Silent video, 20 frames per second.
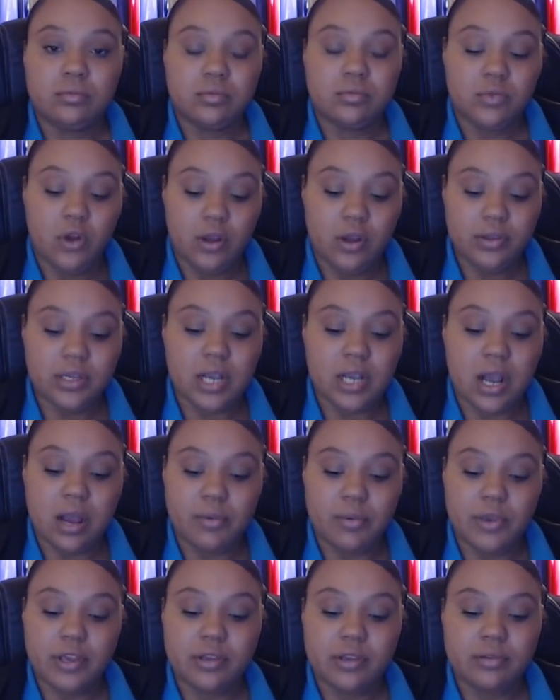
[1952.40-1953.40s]
on the
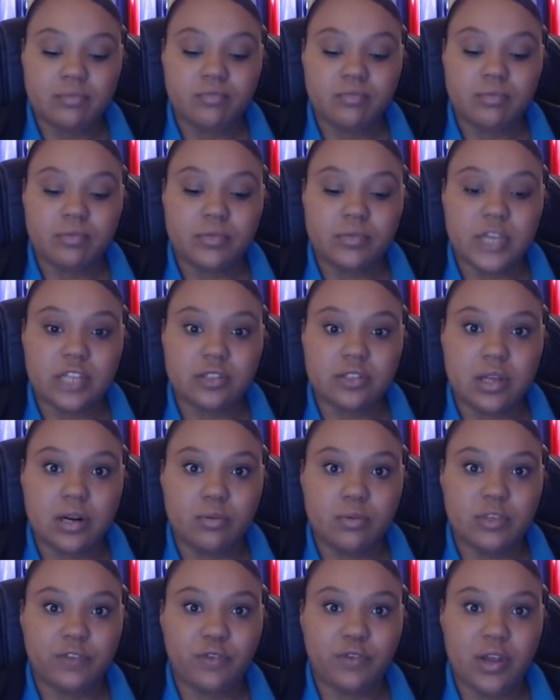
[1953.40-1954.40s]
comment that thought it
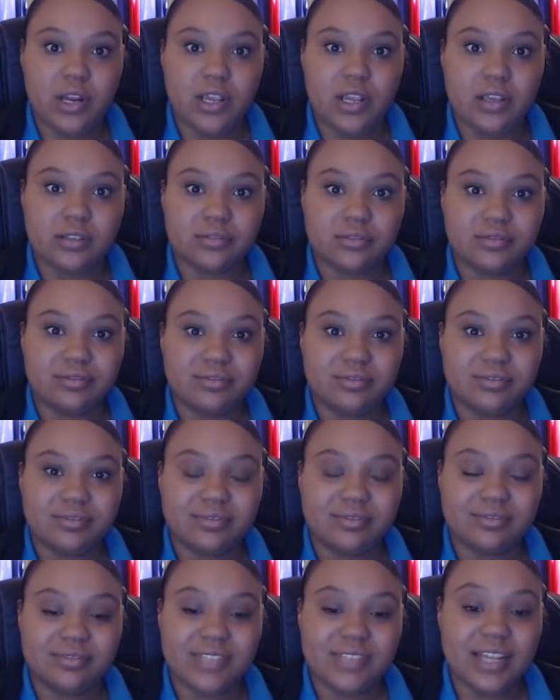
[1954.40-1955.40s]
was funny.
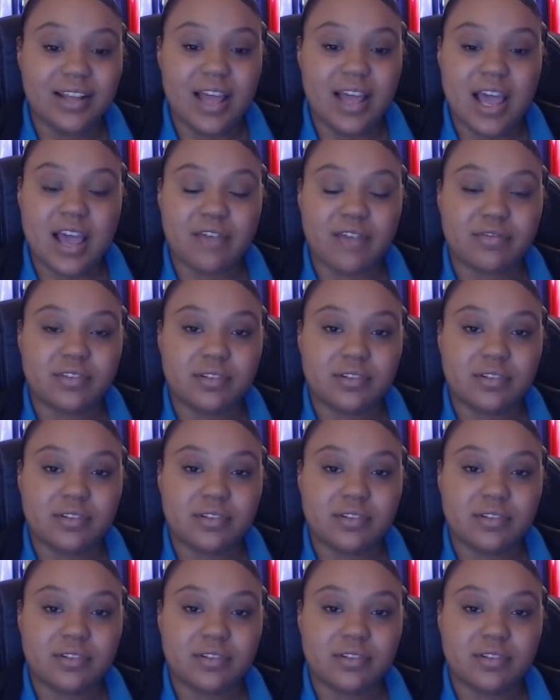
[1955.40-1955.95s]
They laughed.